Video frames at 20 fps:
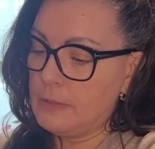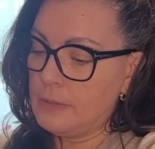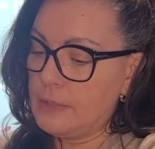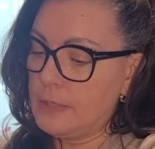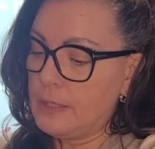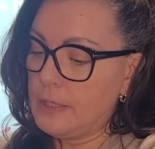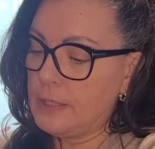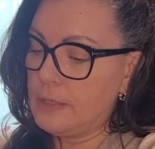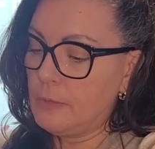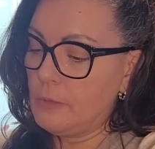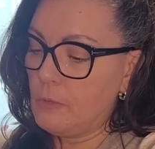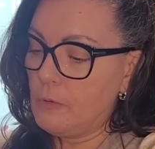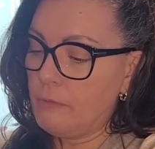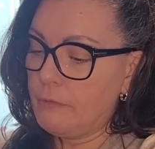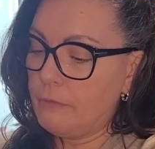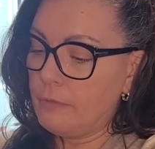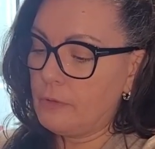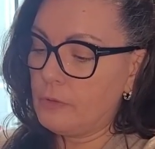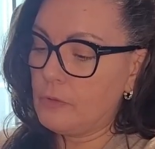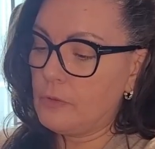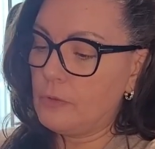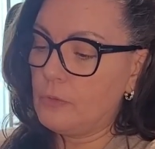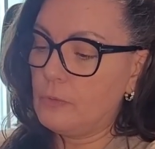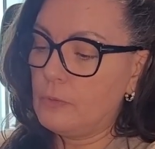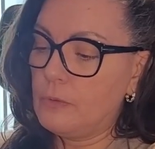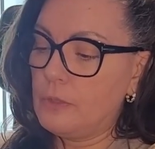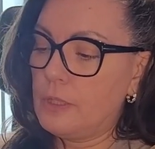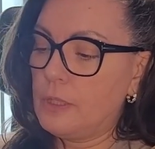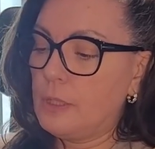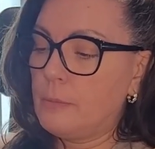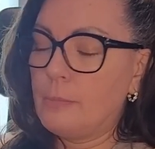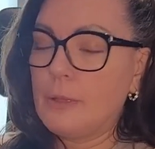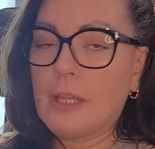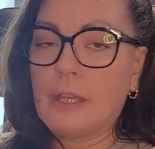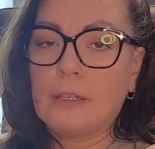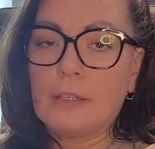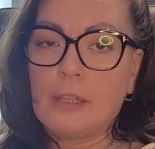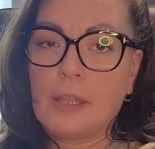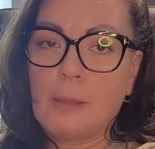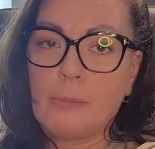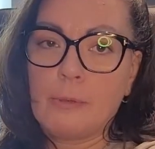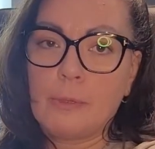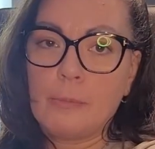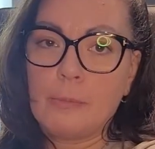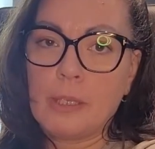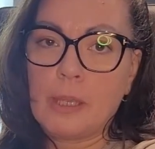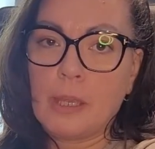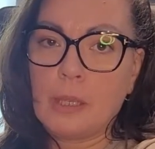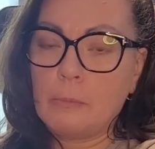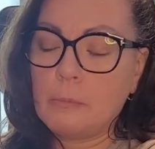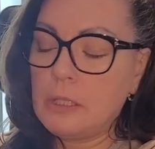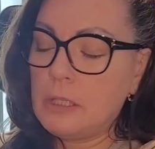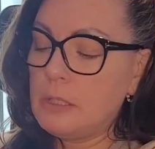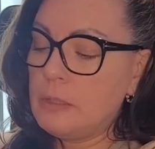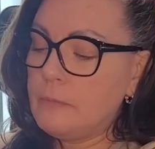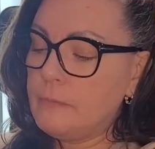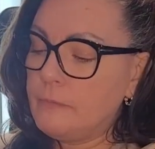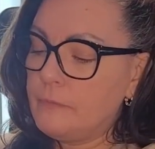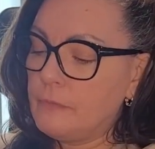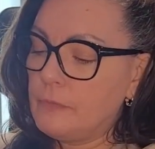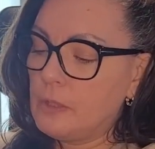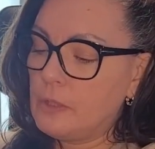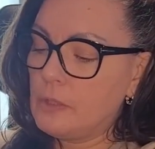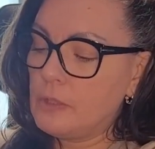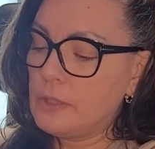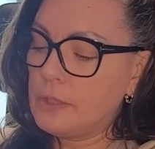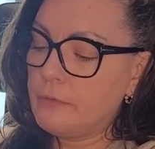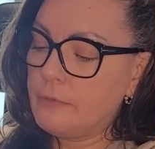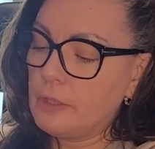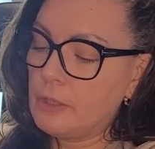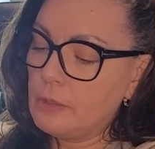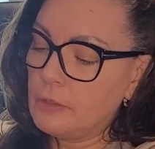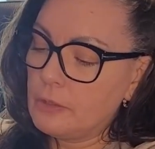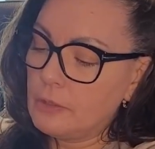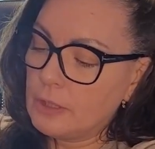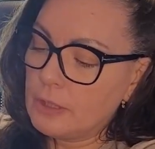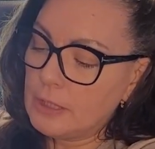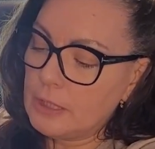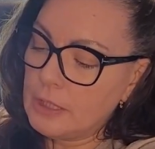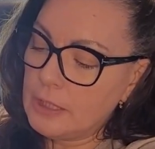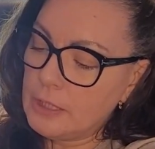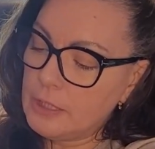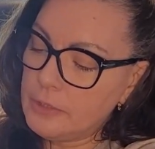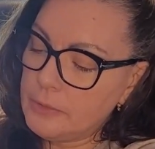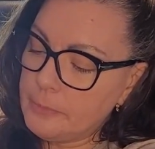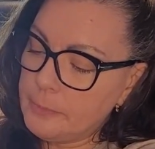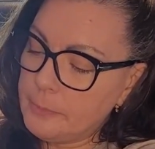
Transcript: take you over to the plant cabinet behind me. Just give it a good clean.